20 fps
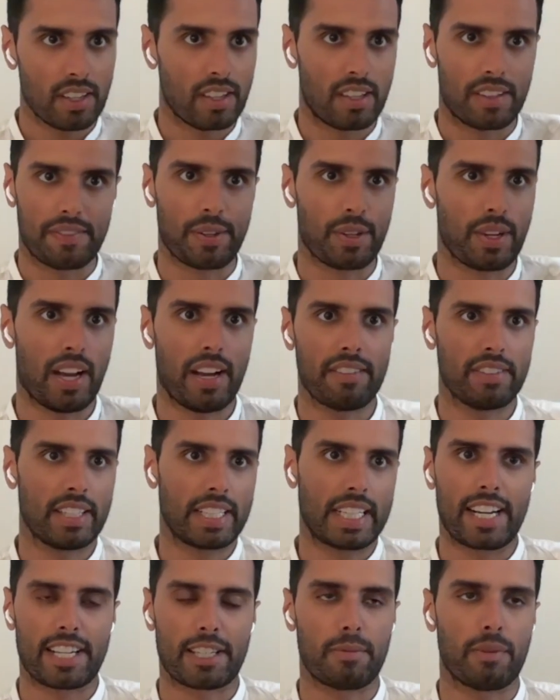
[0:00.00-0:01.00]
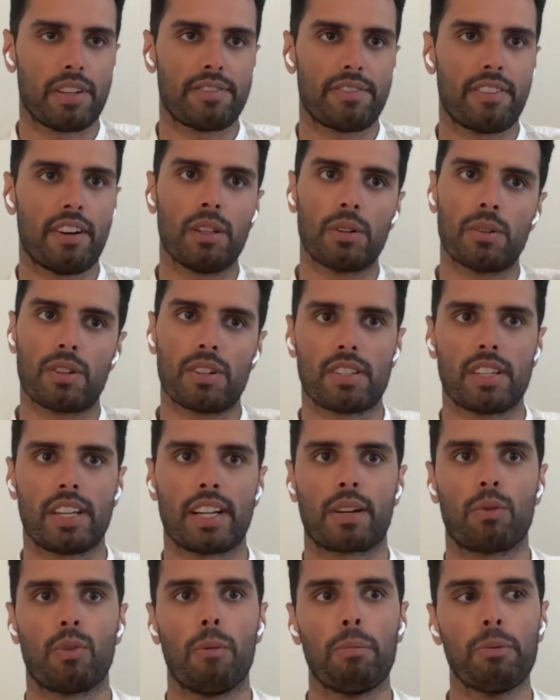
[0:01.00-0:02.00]
if you have like X amount of followers,
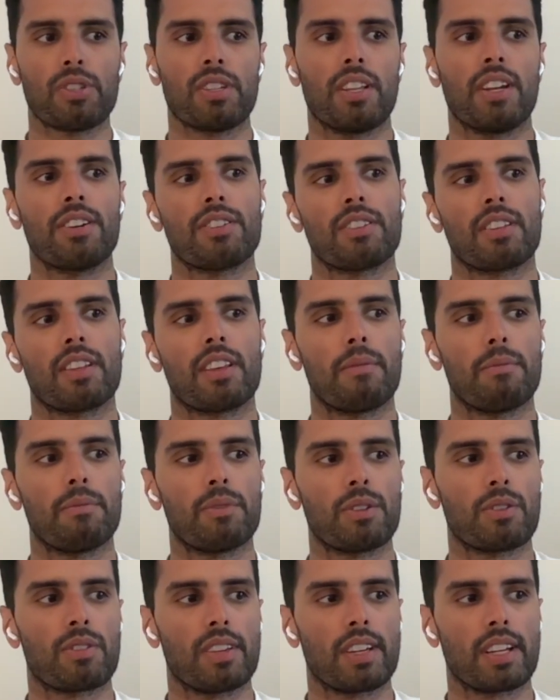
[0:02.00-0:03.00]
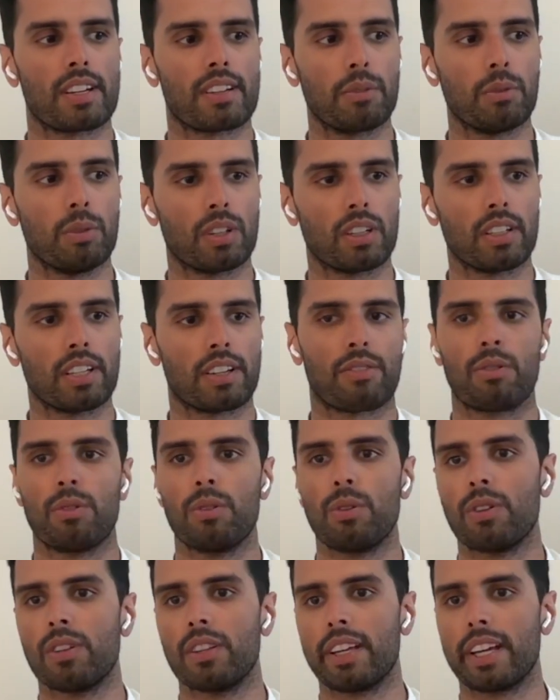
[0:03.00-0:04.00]
like what percentage of them do you think will click
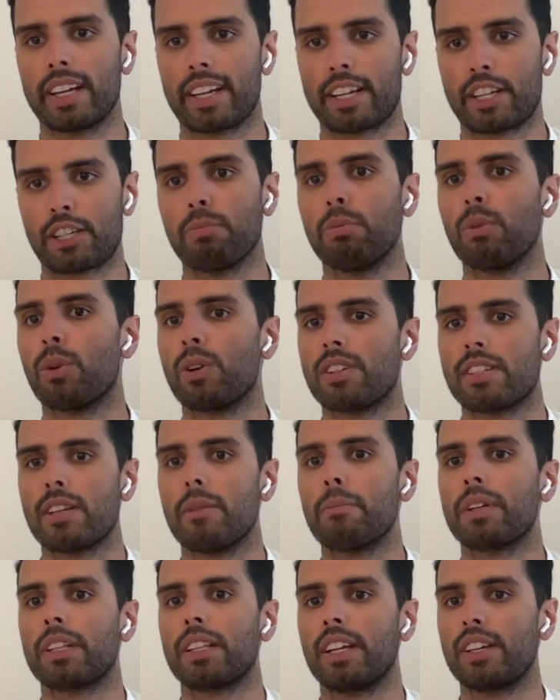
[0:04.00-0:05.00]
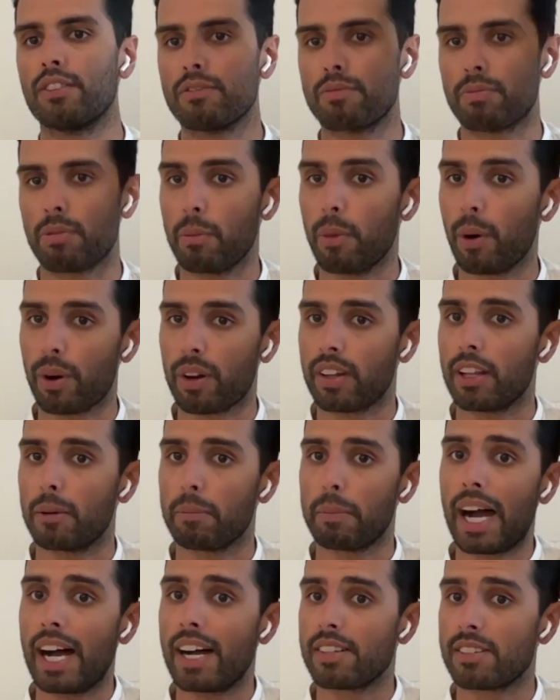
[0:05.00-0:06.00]
through and like explore something that you've promoted in the
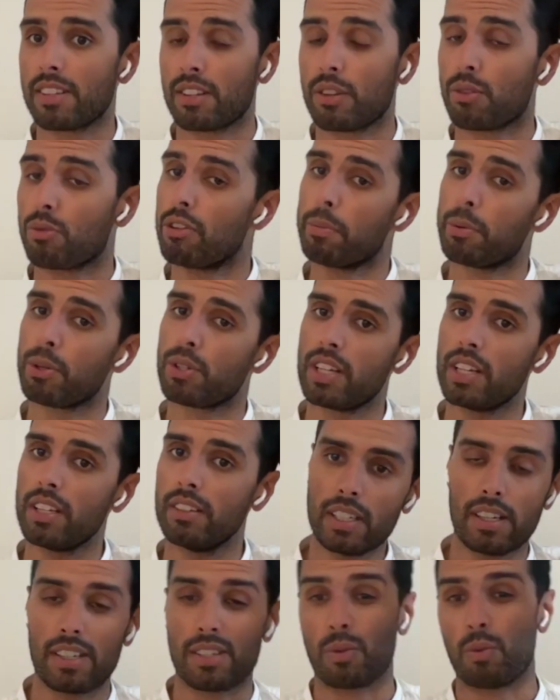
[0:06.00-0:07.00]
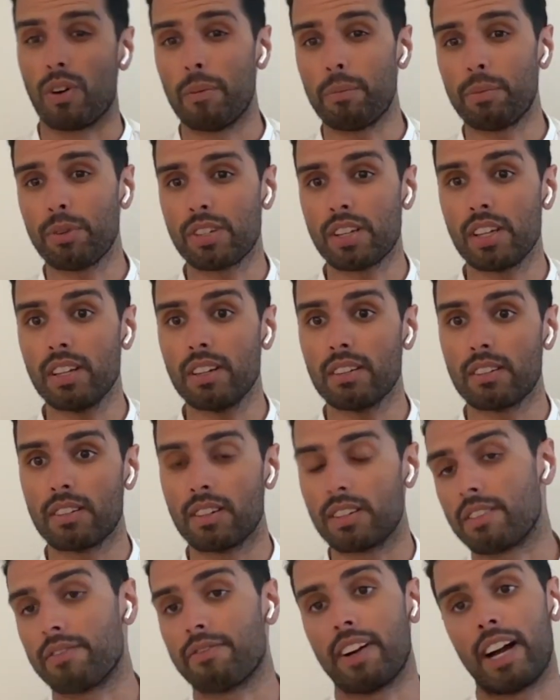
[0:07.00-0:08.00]
past? Is it 3%? Is it 1%?
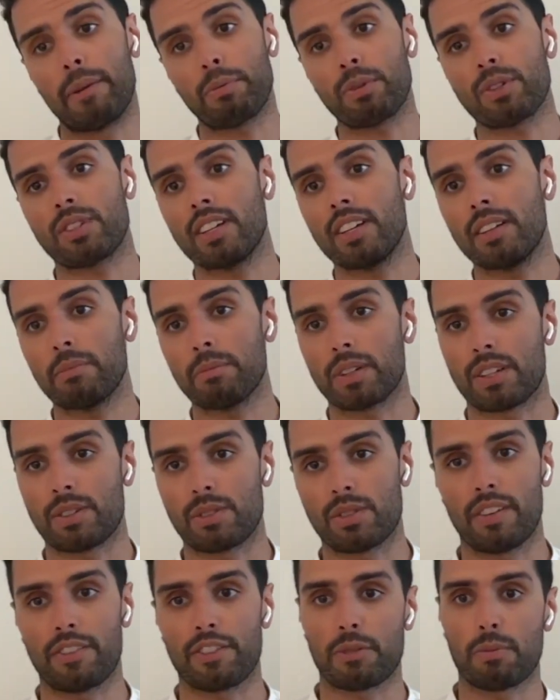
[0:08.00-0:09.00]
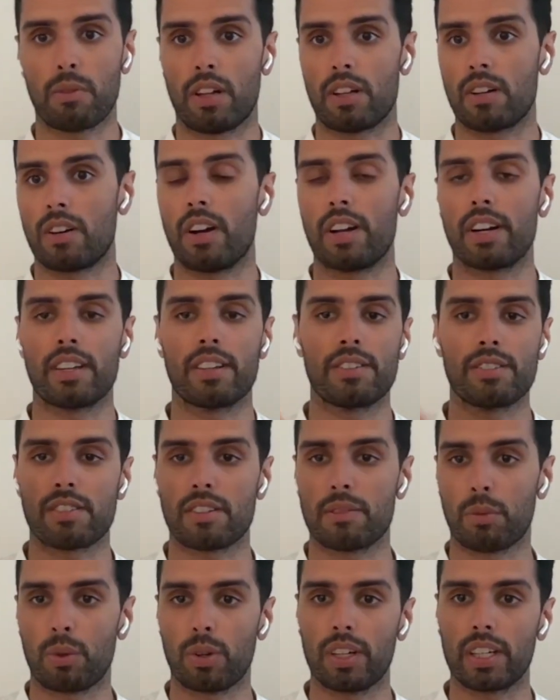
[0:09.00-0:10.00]
Is it 5%? Because you have a smaller audience or
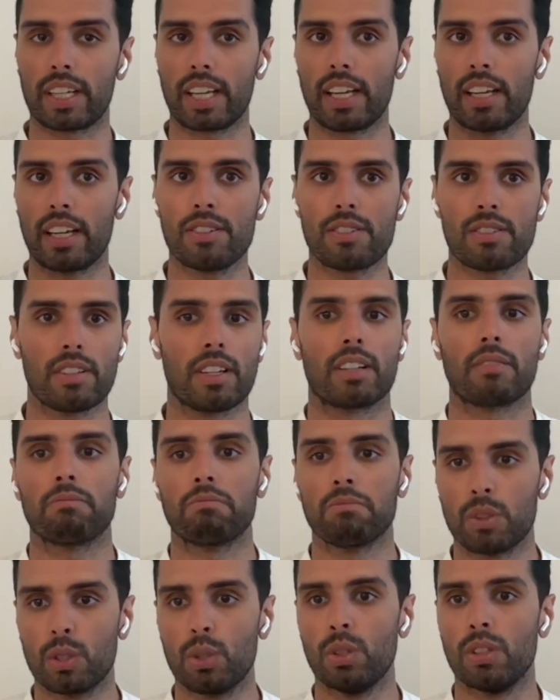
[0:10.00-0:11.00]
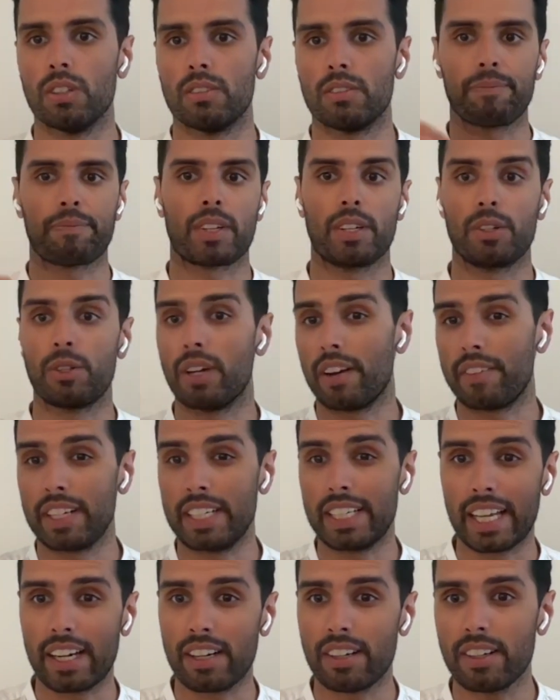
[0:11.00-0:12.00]
more engaged? Like, cool. Do you have any
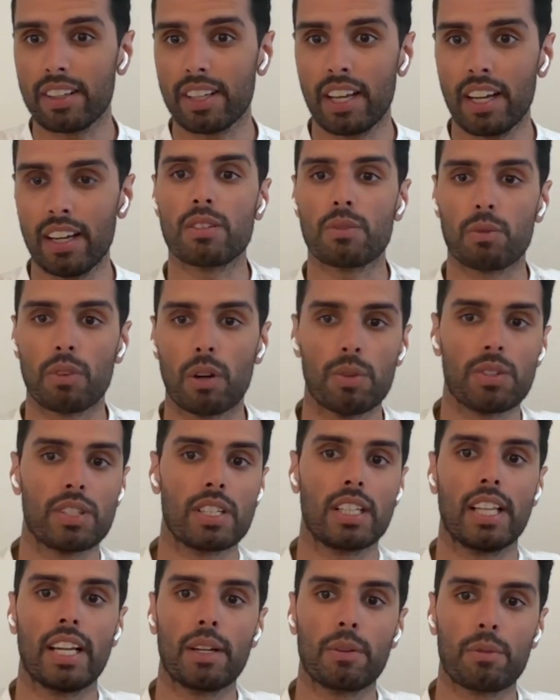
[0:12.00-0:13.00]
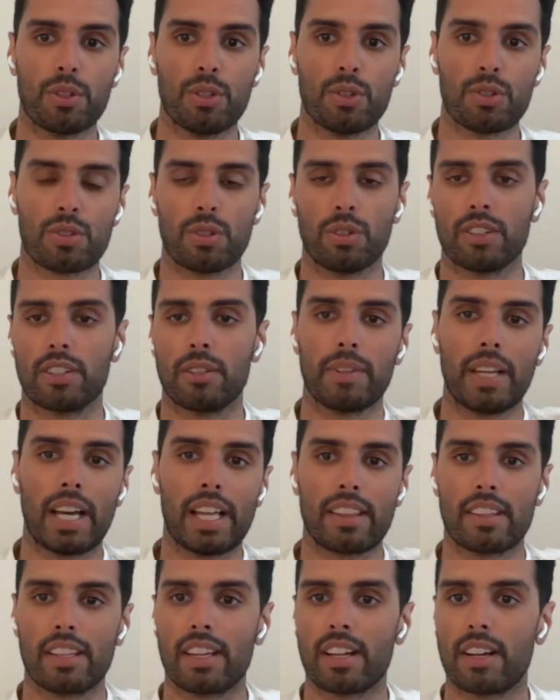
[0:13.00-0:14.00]
data on that? What was it like when you sold them
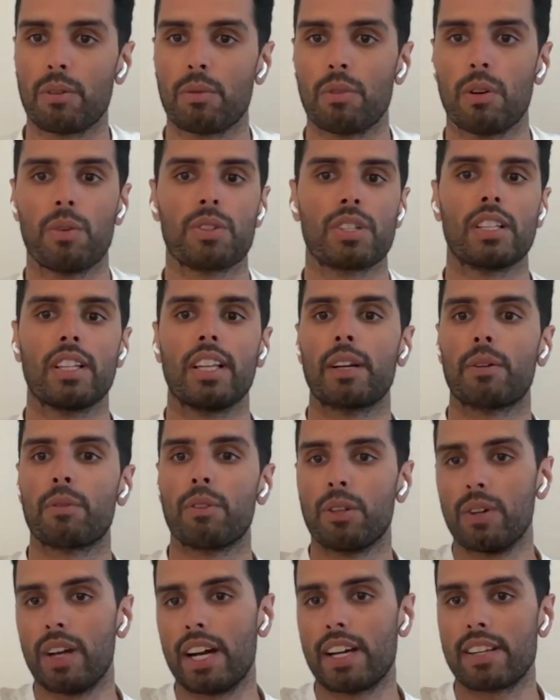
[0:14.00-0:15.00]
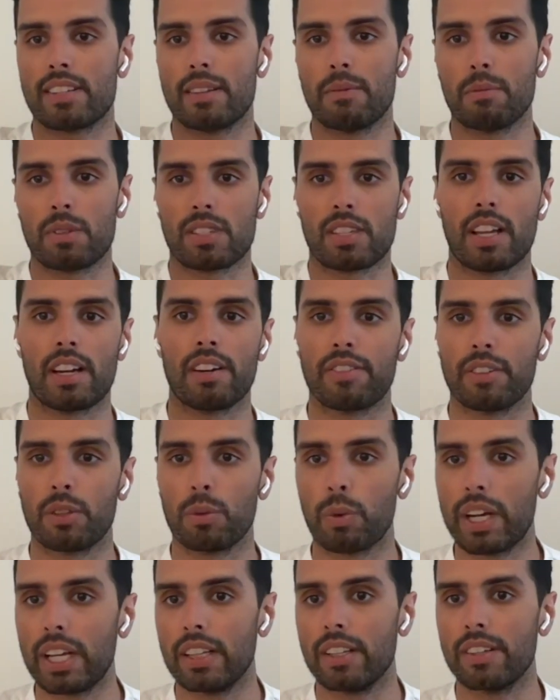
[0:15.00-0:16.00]
that thing? Or what was it like when you asked them to sign up for the
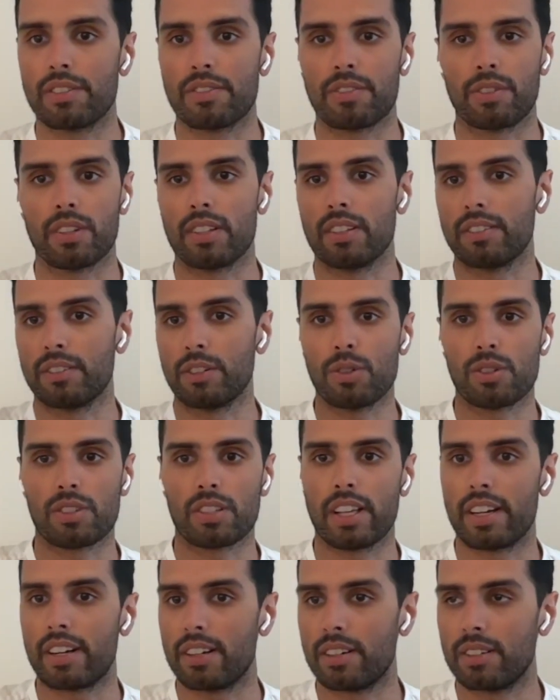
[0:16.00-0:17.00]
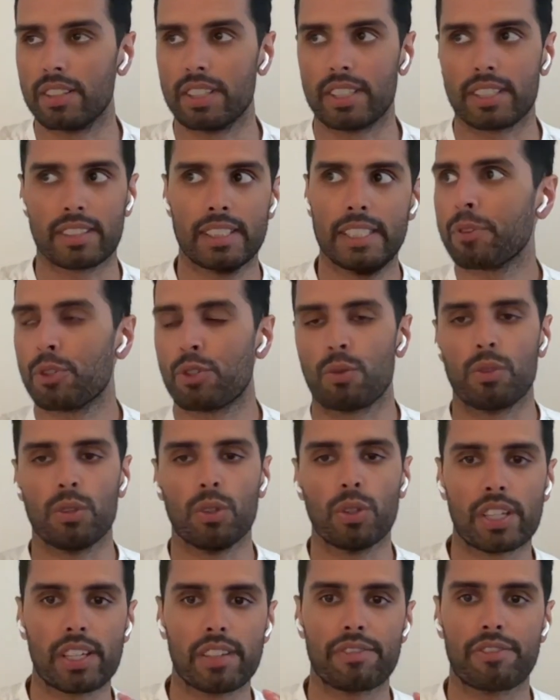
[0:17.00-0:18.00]
waitlist for the newsletter? Like, so we're
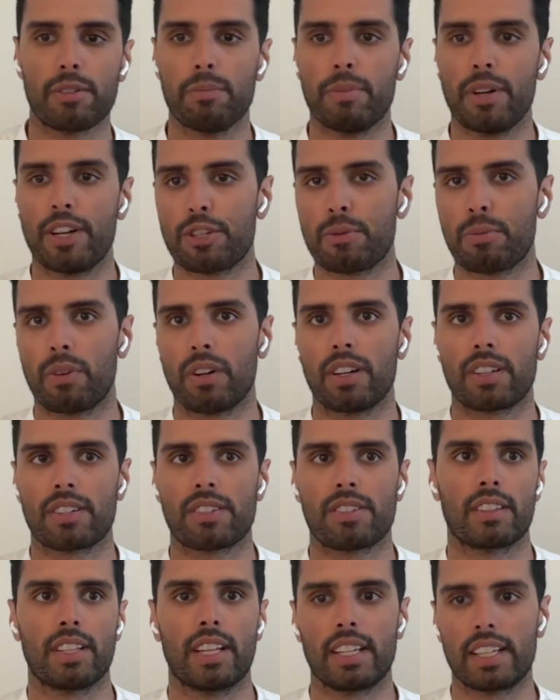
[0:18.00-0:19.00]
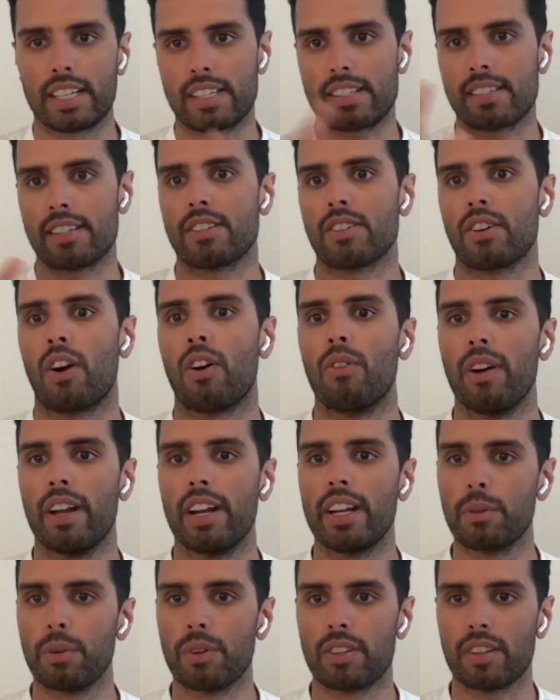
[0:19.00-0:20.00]
looking for benchmarks that exist
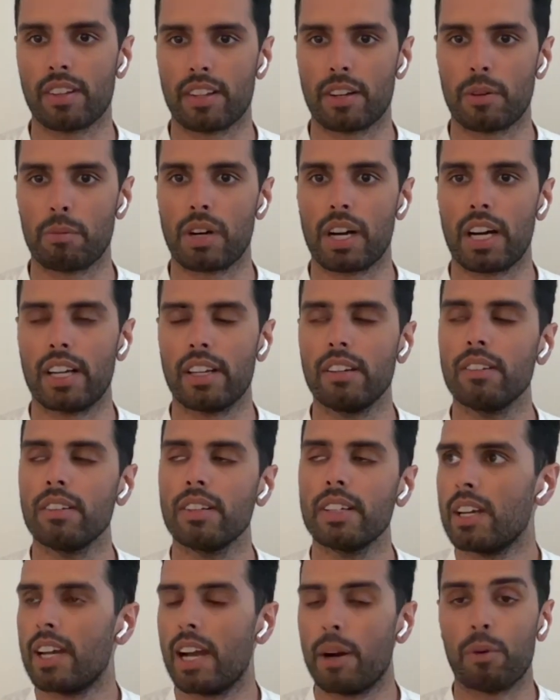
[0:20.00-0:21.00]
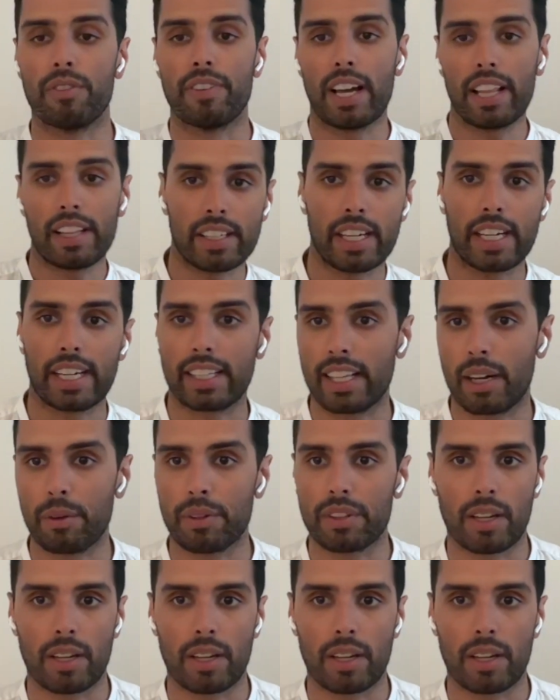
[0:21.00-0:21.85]
already within their brand, and we're validating that with